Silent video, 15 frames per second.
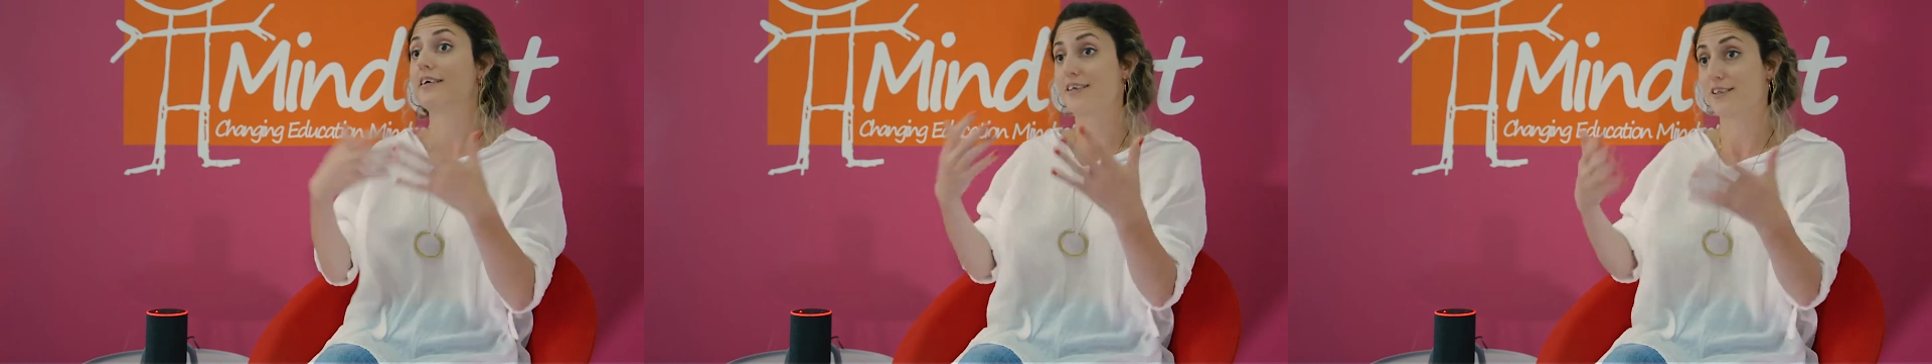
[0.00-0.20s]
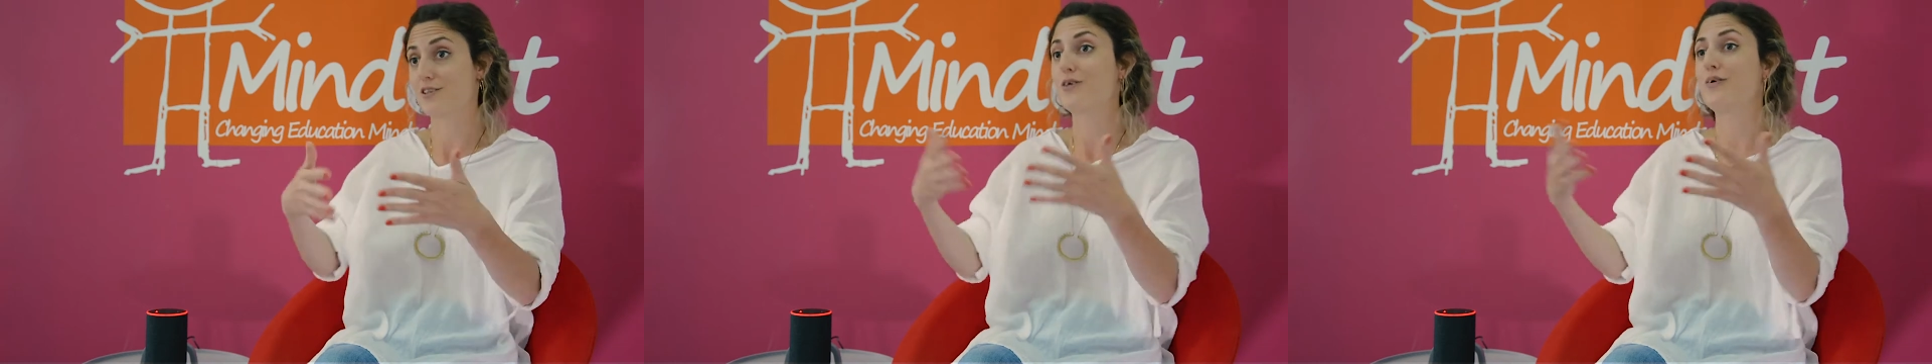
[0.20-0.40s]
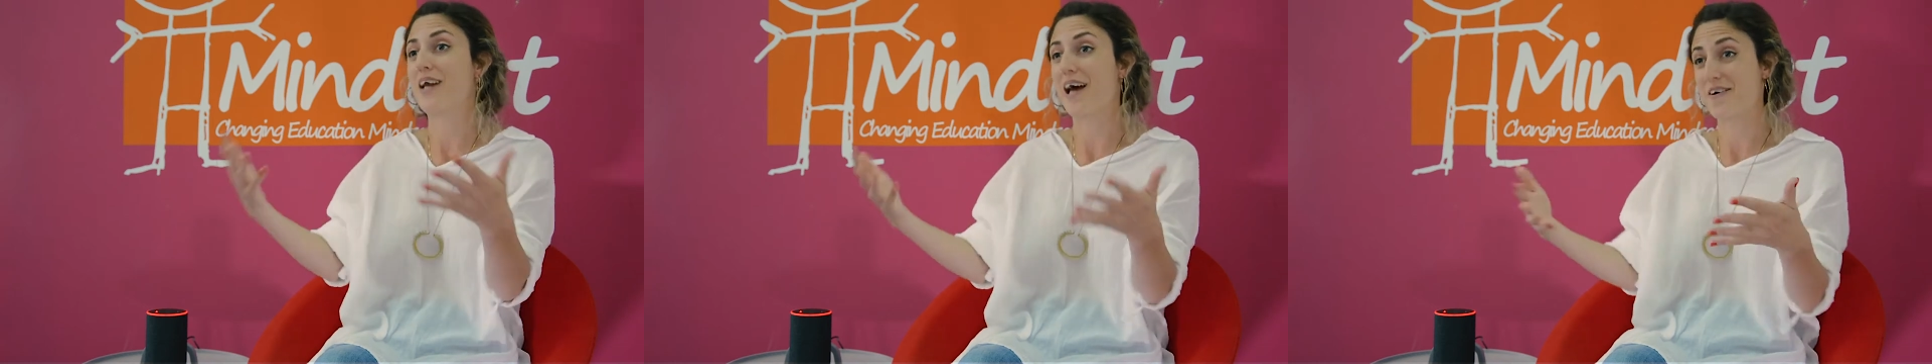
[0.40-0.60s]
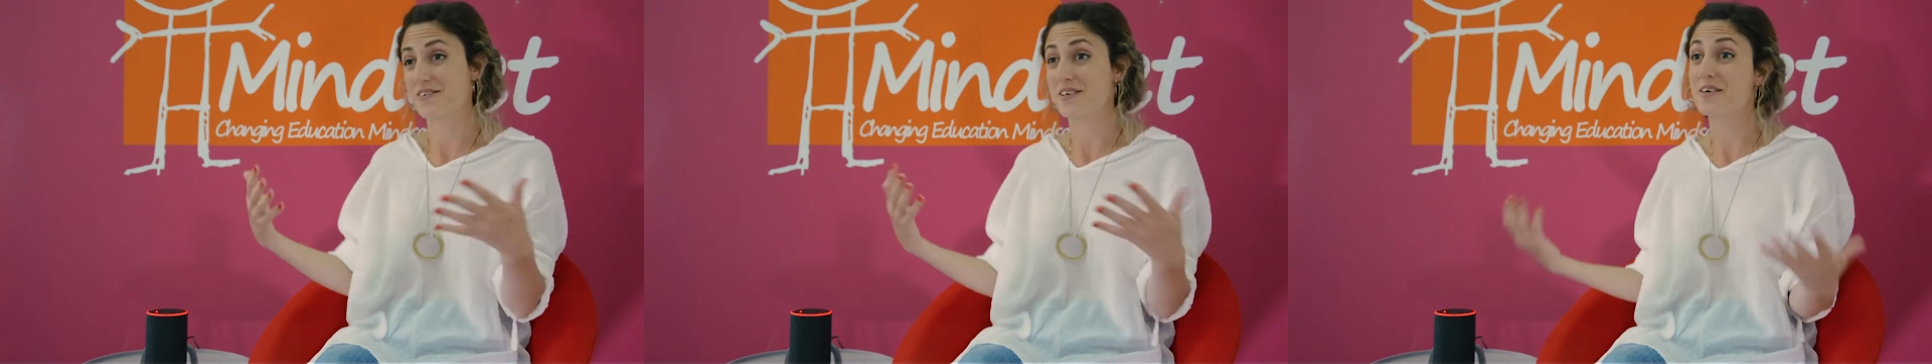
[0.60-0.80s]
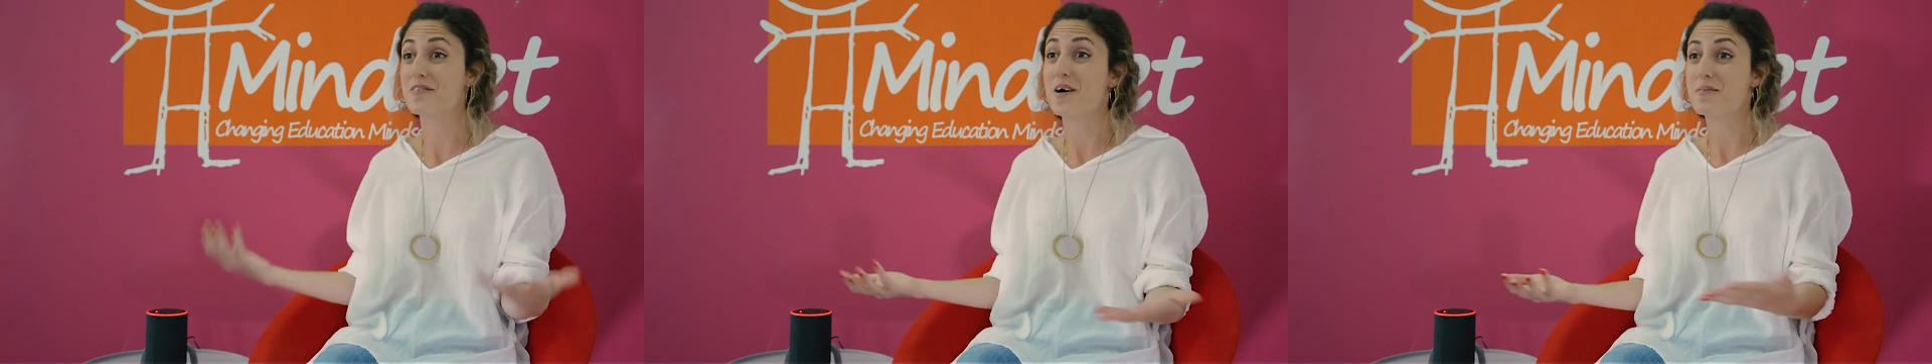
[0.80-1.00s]
kids don't have
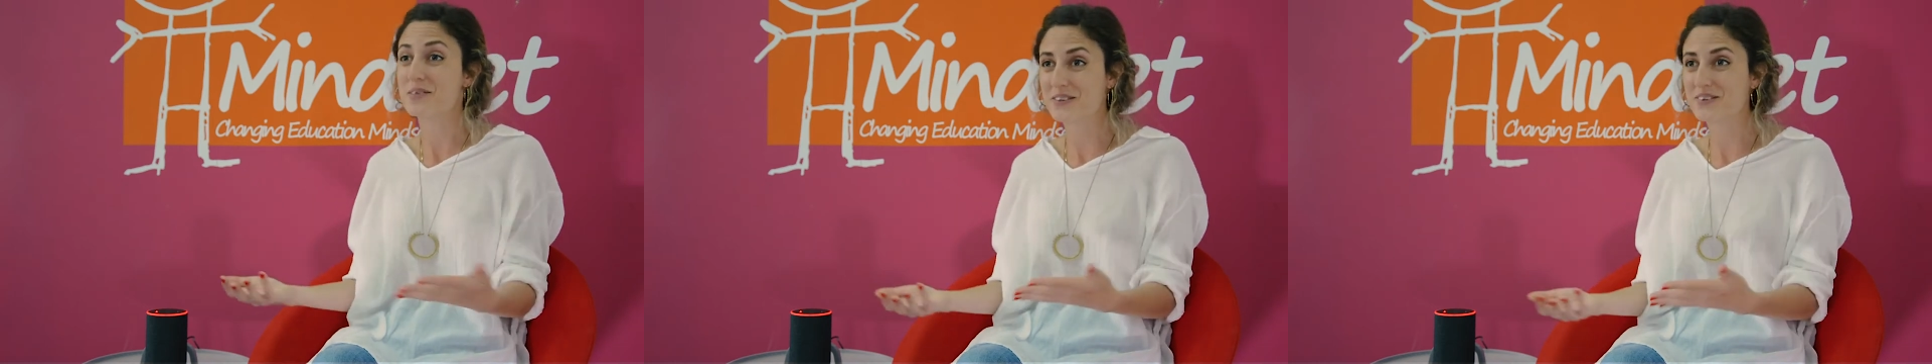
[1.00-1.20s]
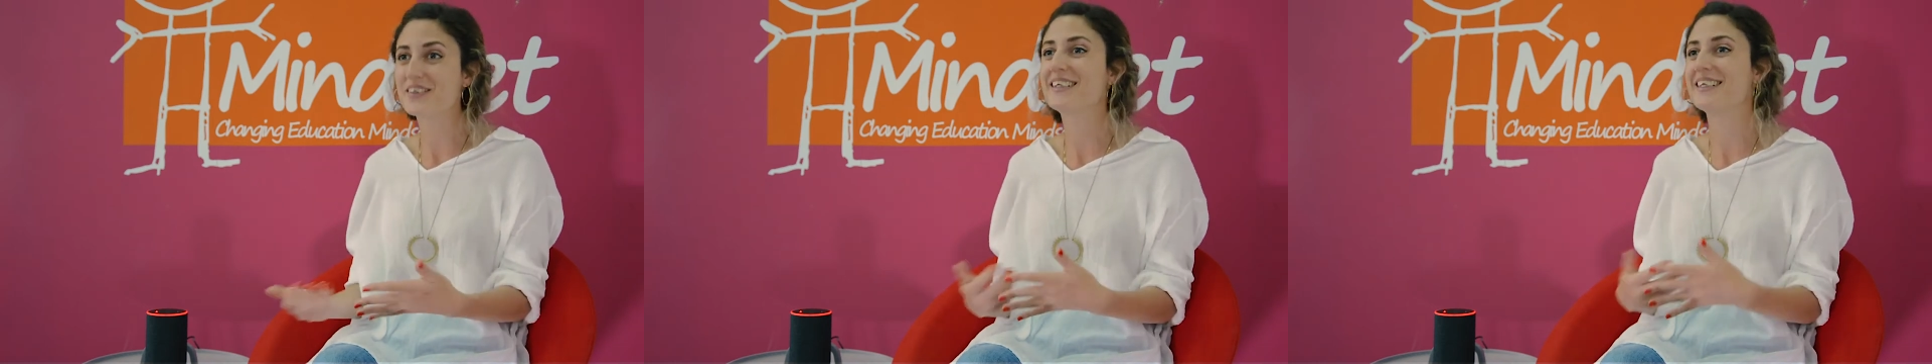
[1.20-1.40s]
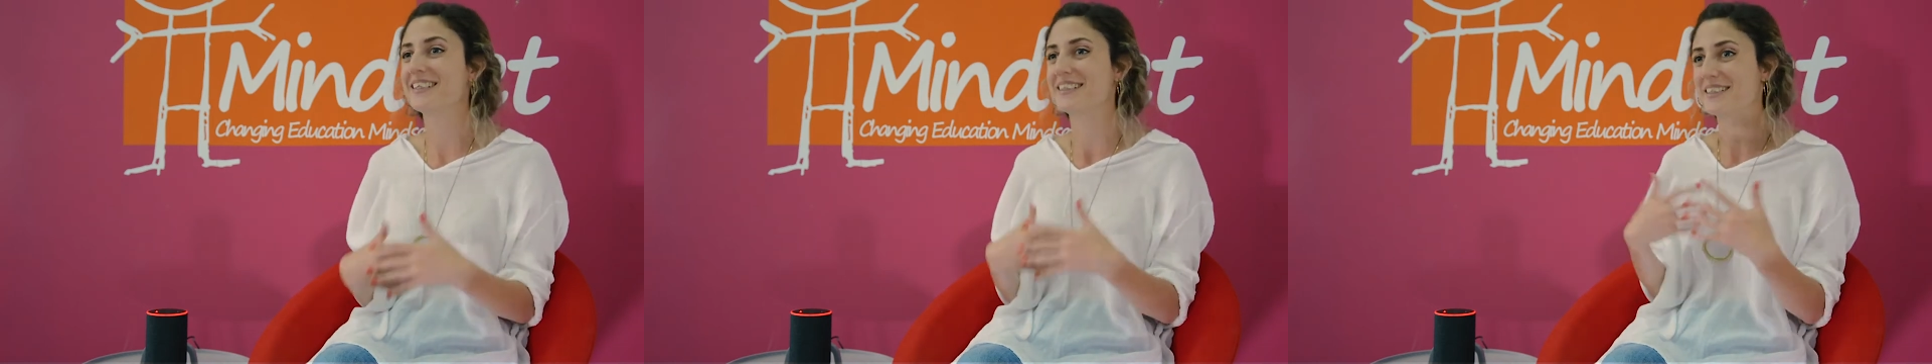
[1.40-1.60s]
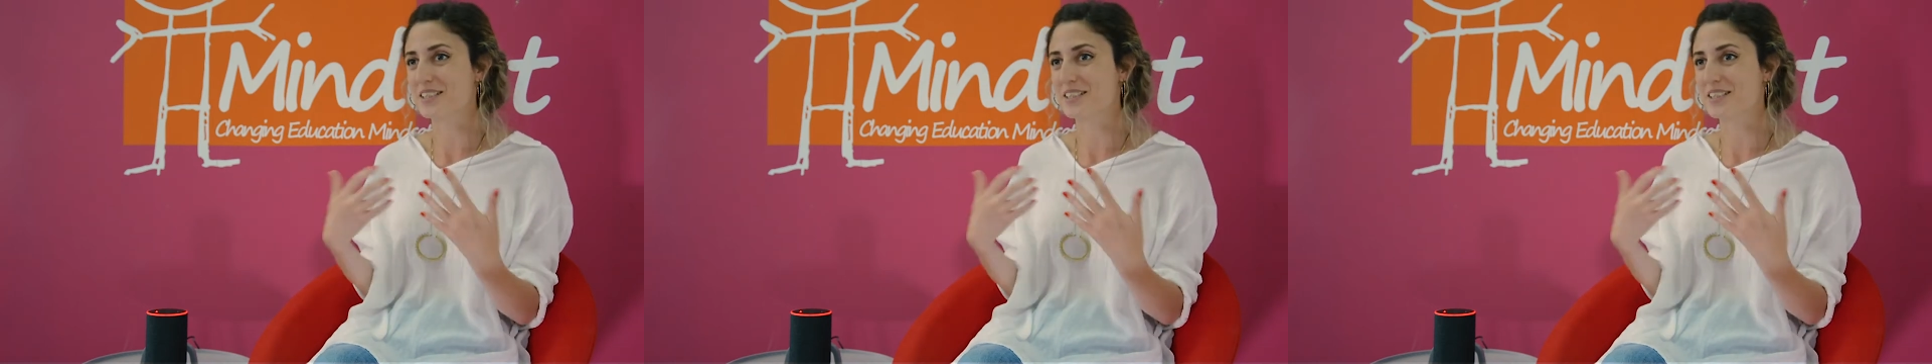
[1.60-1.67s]
enough opportunities